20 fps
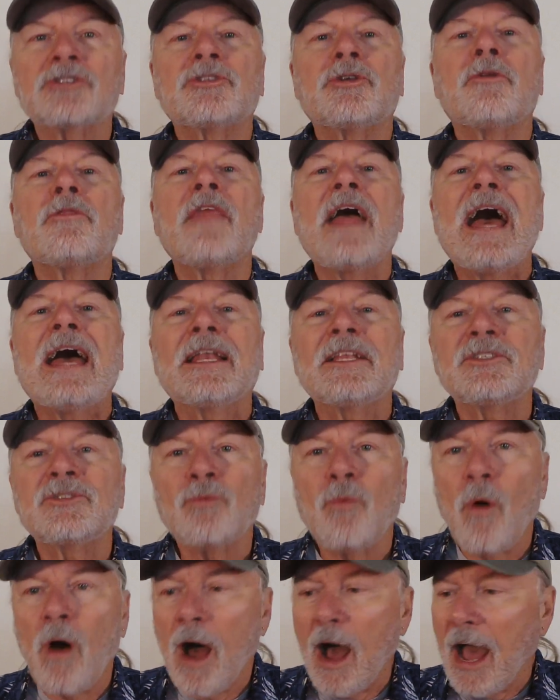So that is
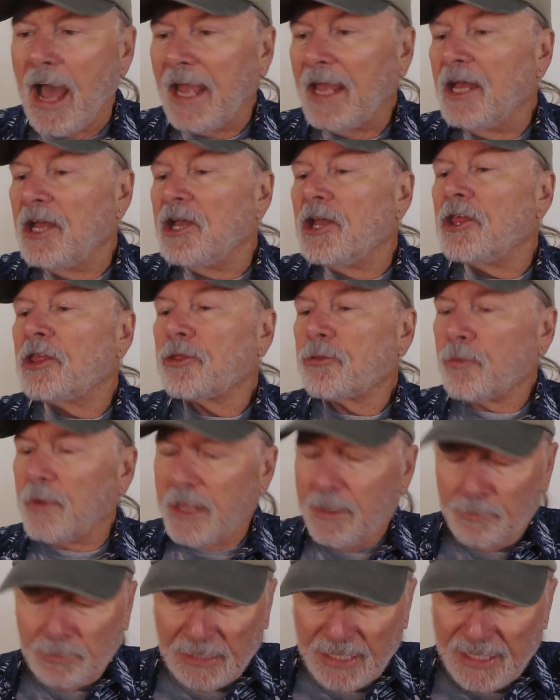why
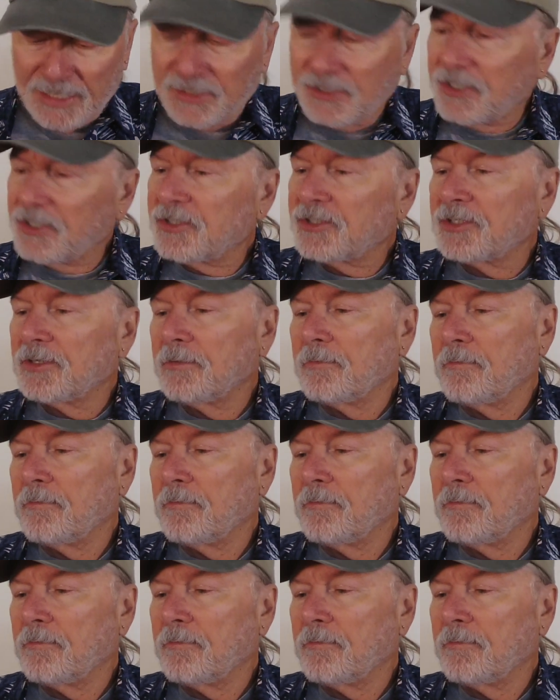three places